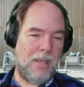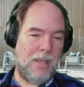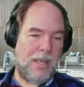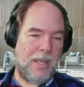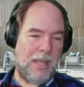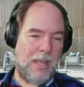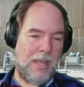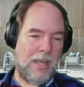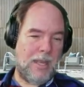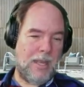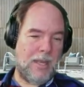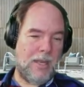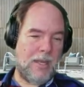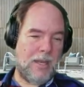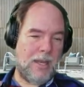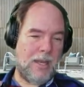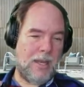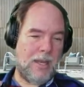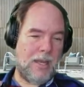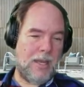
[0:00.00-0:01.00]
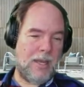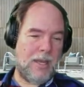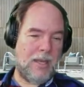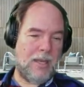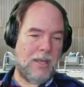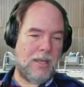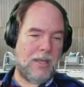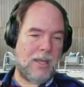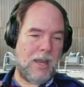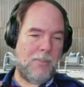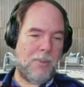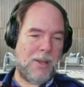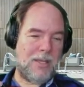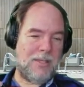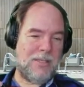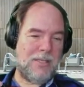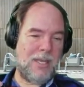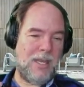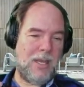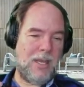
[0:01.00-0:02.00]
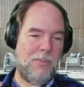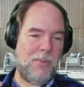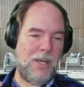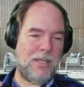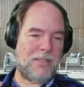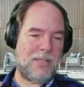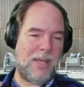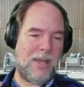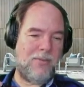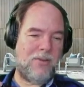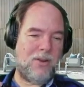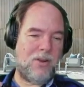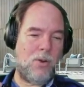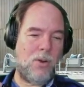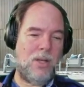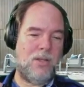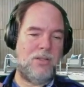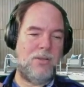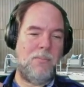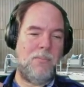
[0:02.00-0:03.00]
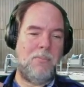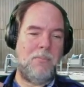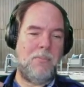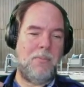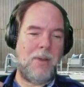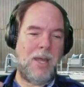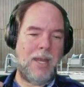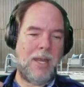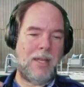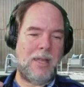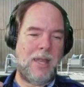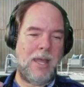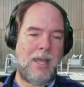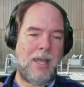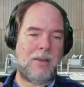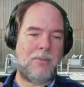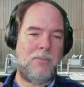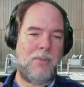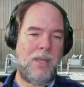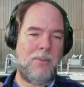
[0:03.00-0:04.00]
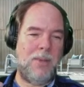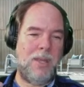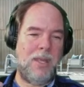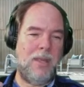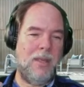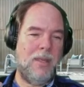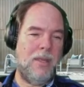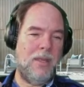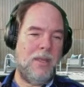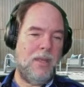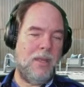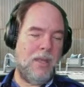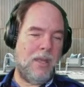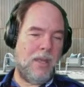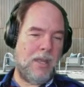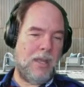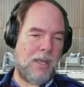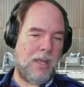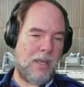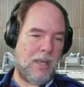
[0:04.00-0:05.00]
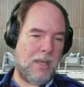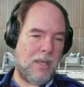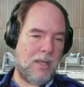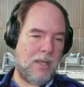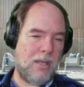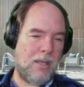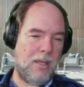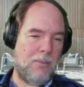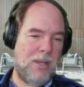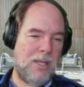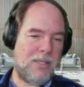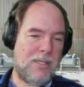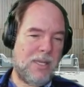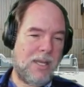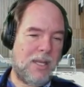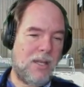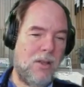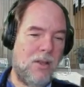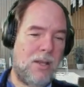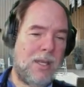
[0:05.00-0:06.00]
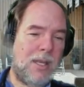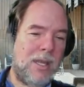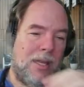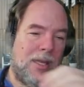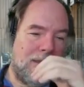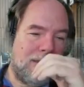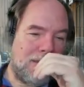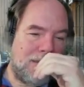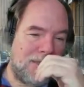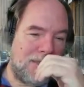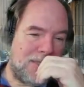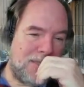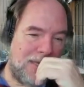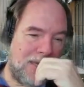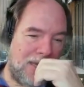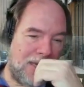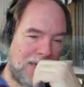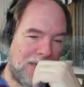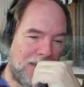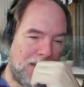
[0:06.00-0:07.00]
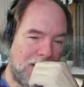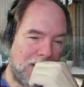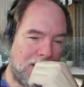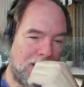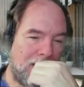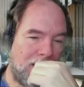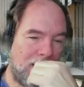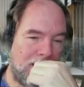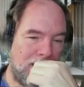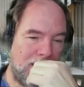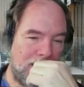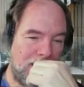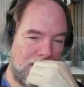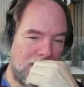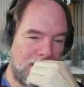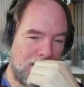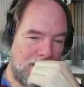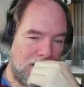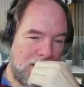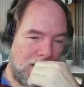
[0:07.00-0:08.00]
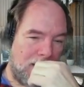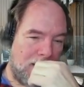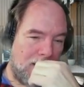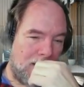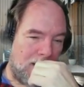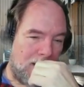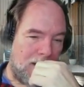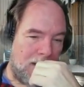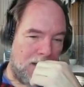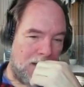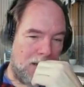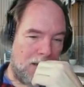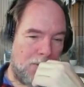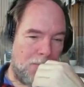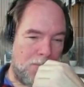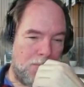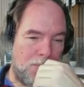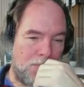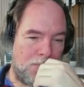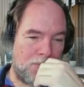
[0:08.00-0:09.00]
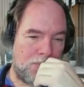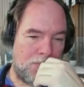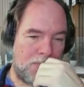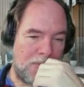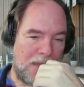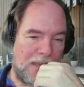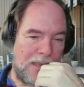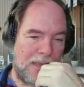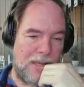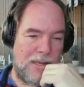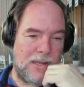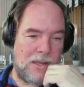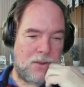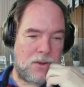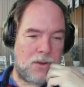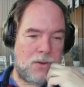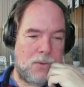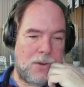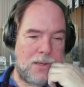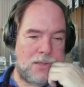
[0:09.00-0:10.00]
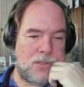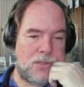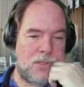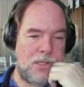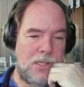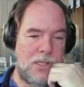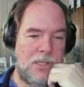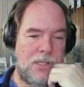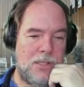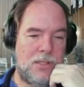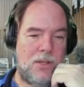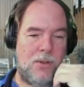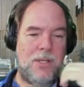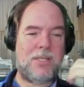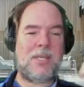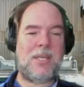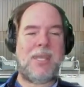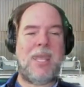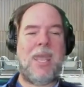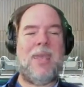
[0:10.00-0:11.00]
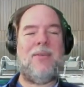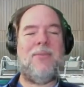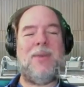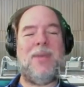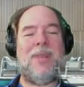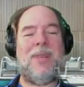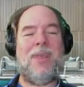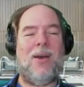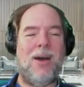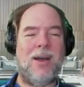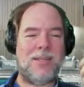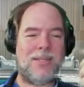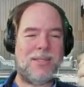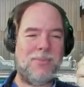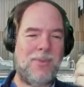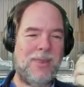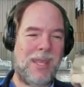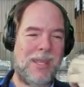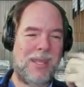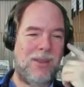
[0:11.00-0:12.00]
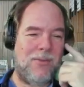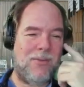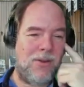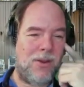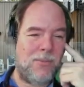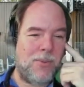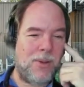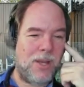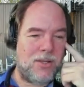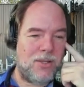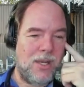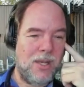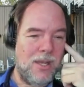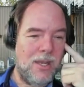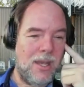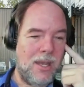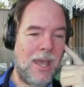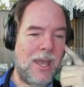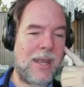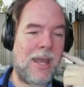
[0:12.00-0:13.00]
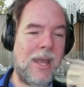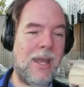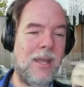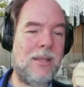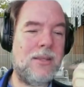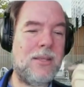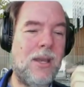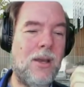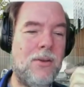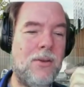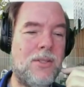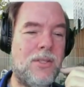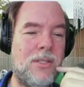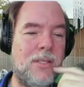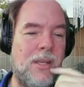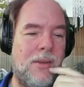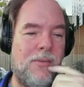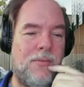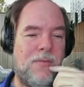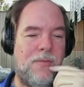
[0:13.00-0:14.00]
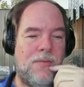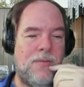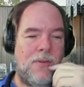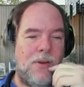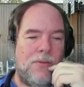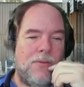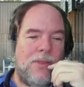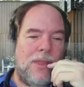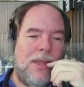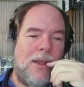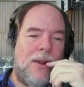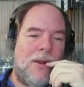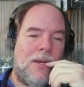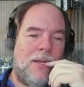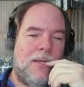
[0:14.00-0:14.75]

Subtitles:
And I got about 10 minutes left, according to my clock, maybe. And let me take a look and see any other questions. Lisa gave me the awesome. Thank you very much. I got Tausif over there.